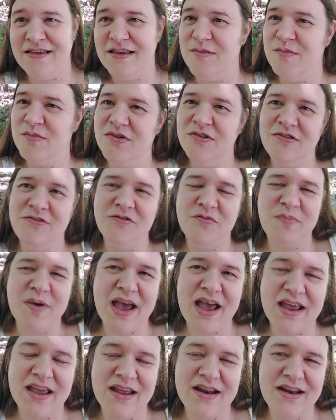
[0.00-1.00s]
he moved
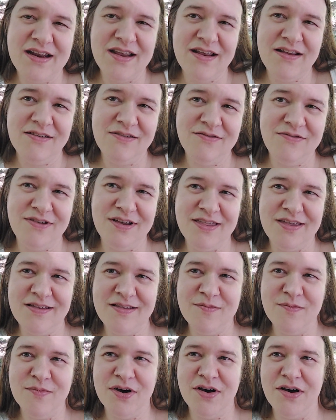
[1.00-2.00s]
back in with
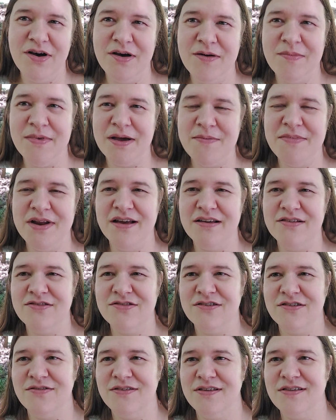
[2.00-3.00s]
his mom. I'm not
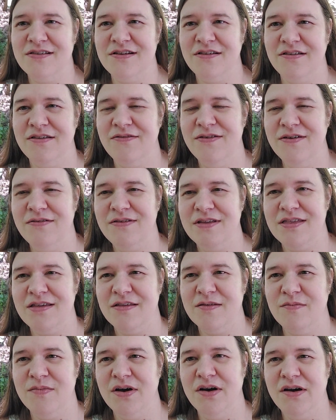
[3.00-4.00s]
sure if he's still living with
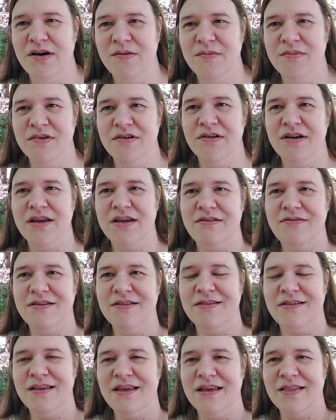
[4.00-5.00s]
his mom or he
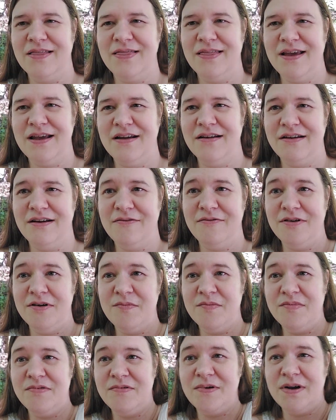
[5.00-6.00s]
was there at
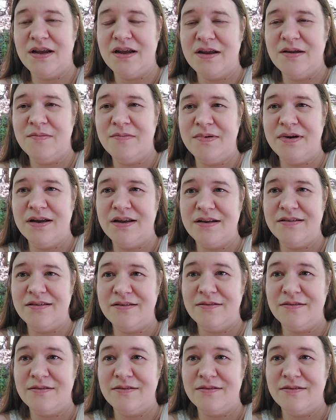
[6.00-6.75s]
one point, but